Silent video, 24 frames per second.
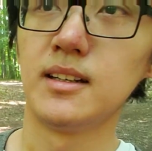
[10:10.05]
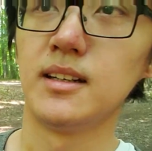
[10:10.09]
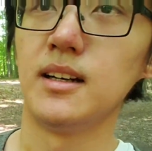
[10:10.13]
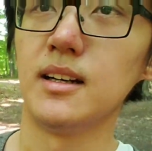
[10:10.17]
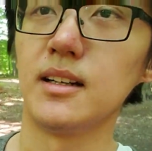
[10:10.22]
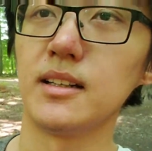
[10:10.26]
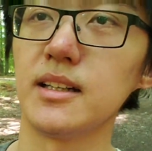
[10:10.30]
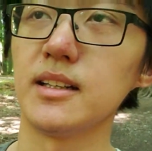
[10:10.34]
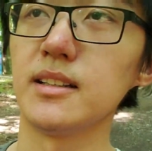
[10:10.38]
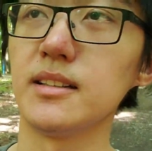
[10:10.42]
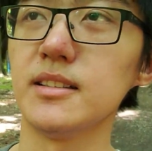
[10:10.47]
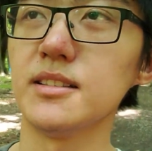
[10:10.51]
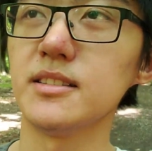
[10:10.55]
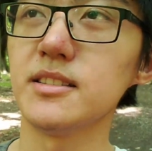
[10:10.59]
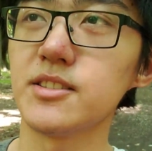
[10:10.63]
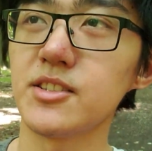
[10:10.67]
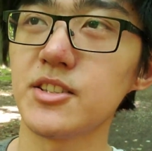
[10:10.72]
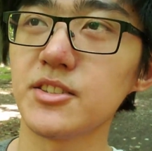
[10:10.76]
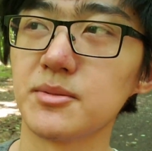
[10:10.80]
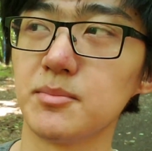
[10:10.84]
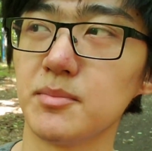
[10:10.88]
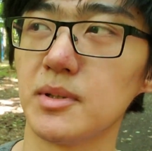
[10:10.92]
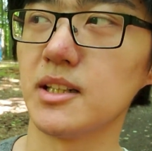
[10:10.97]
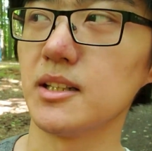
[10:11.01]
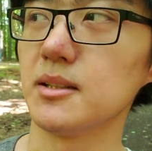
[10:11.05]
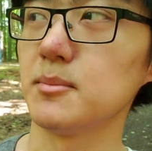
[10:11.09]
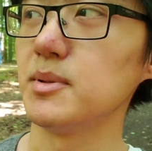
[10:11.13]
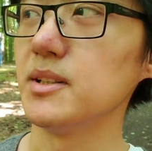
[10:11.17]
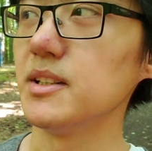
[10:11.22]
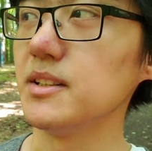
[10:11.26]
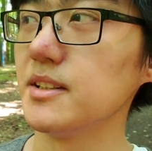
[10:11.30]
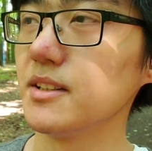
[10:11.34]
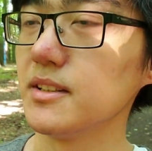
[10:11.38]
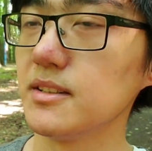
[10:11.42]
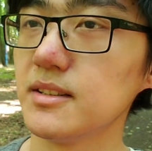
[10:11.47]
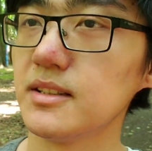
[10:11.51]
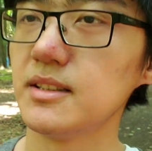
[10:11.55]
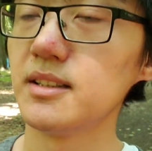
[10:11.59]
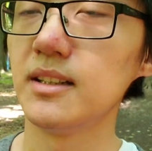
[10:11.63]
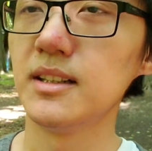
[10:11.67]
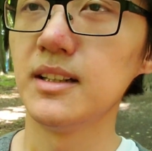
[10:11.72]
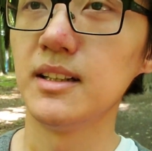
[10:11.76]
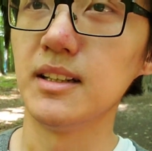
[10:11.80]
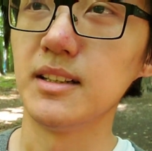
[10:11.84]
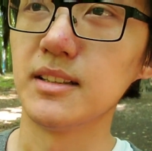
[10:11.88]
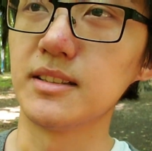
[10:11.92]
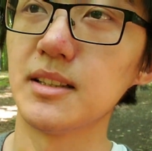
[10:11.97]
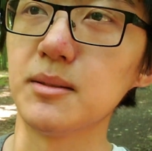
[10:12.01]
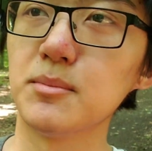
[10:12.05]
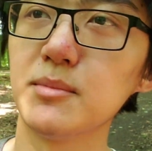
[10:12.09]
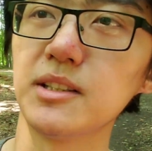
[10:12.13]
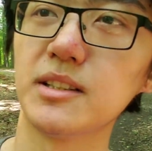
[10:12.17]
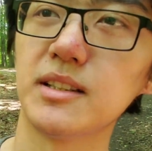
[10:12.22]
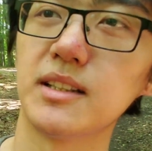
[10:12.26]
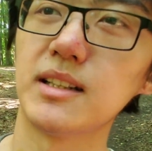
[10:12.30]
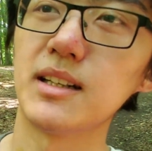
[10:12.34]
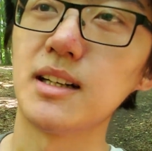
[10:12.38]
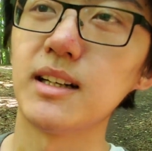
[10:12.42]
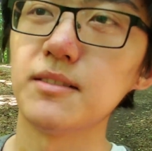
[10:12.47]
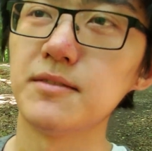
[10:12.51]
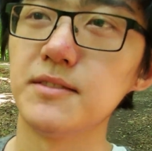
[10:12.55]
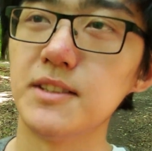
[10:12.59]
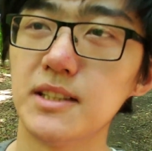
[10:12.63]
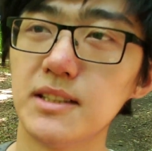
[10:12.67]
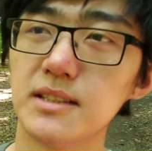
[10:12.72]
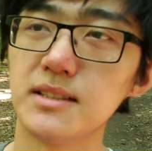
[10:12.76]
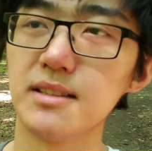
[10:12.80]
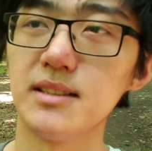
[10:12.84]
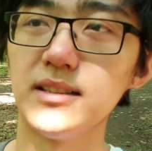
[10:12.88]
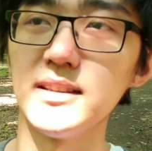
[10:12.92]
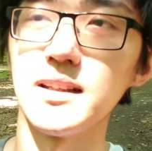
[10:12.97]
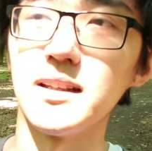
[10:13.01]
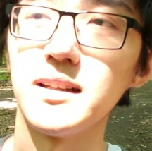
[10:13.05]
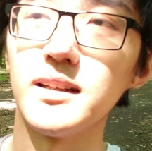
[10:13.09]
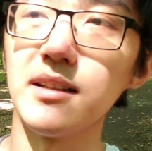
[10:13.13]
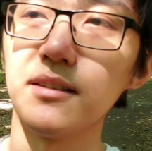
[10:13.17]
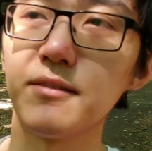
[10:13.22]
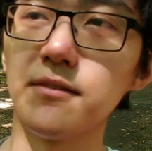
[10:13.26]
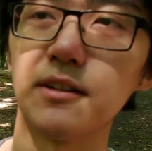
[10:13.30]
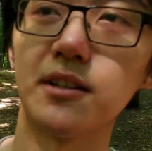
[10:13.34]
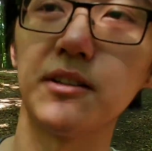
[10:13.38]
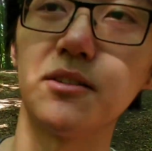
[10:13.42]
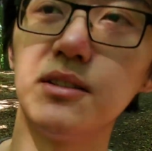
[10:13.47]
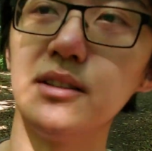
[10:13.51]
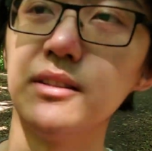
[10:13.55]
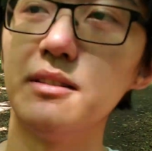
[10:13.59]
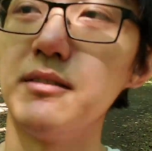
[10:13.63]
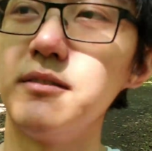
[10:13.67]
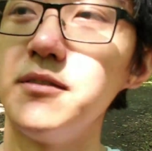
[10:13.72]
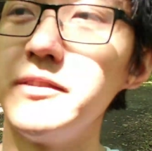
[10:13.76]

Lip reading: Again, this is just my opinion. It's something that I've done and I found it